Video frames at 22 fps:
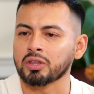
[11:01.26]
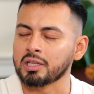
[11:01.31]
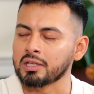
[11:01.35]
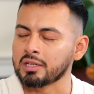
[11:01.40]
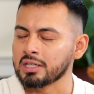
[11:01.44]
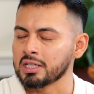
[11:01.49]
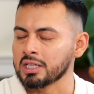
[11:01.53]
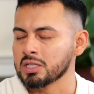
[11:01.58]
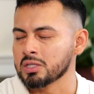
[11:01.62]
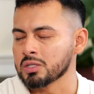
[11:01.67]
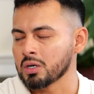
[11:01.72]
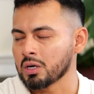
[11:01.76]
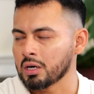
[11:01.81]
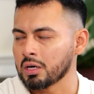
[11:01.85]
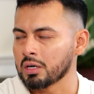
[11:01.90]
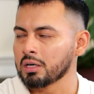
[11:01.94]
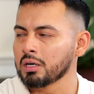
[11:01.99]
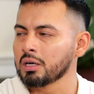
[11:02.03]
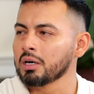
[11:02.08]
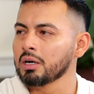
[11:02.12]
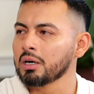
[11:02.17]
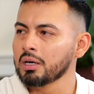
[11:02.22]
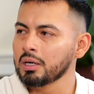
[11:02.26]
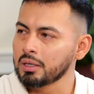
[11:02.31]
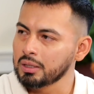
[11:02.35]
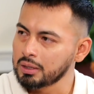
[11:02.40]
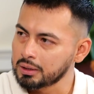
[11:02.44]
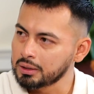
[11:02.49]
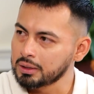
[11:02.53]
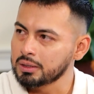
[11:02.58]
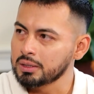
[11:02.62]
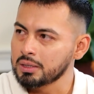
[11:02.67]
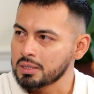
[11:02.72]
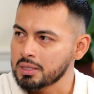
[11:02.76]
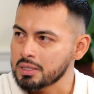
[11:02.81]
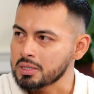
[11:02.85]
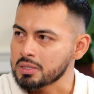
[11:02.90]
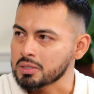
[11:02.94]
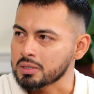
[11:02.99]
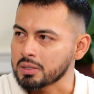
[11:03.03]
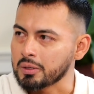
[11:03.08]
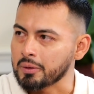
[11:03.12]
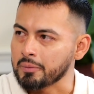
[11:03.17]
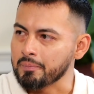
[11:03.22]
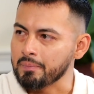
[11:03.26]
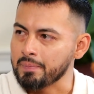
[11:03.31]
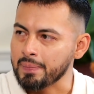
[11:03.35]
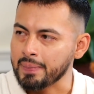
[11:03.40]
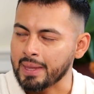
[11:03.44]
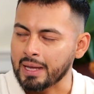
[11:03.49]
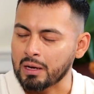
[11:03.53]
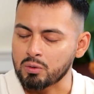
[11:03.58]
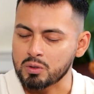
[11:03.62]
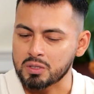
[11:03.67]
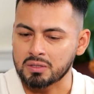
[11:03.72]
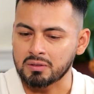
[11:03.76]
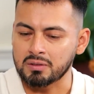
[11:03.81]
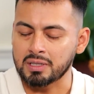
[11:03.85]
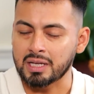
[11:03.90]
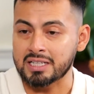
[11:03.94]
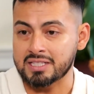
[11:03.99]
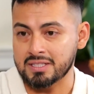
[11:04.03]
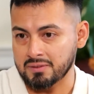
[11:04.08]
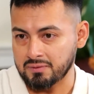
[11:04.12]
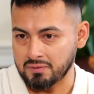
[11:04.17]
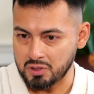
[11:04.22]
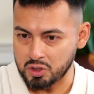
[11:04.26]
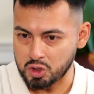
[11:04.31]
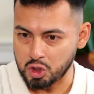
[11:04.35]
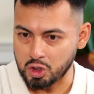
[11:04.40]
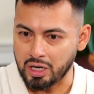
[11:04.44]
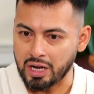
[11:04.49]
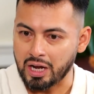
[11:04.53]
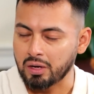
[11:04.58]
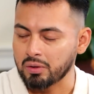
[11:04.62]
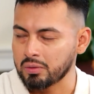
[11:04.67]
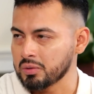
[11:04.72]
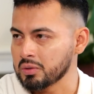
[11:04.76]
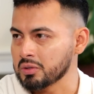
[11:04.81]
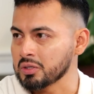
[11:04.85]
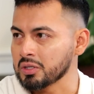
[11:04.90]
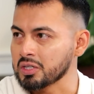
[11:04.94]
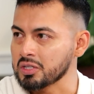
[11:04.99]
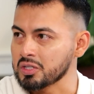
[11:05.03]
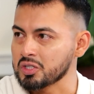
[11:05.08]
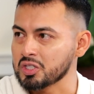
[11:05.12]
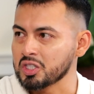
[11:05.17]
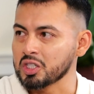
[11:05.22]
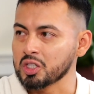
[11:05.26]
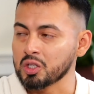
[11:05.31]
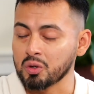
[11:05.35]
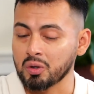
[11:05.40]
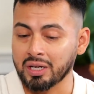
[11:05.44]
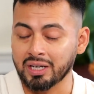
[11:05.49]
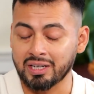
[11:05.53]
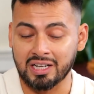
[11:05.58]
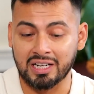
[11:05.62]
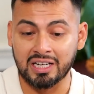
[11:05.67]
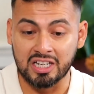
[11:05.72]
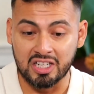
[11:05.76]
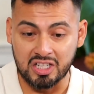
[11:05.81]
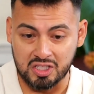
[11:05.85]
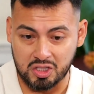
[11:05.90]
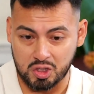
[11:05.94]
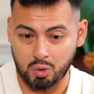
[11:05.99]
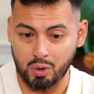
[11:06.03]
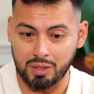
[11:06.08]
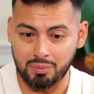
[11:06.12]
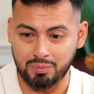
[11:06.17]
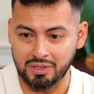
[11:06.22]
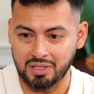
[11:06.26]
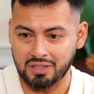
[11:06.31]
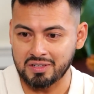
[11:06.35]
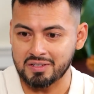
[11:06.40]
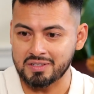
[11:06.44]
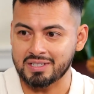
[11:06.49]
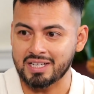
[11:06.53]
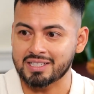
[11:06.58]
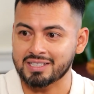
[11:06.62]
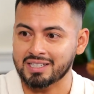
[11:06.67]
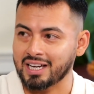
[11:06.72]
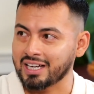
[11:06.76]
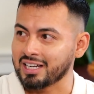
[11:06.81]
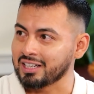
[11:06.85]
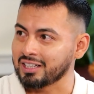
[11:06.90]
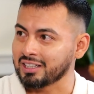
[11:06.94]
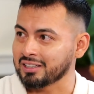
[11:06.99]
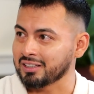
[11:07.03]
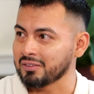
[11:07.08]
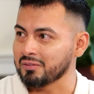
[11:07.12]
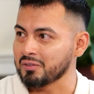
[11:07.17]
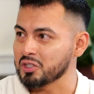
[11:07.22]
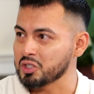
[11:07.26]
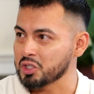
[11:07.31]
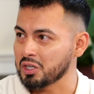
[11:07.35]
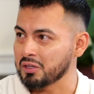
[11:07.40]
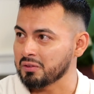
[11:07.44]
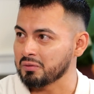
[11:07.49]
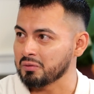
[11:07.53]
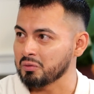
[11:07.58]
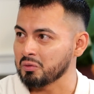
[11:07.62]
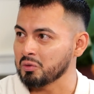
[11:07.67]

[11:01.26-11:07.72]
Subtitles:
the needs are? So that's the vision now, to continue. And it's great because that's kind of like the vision of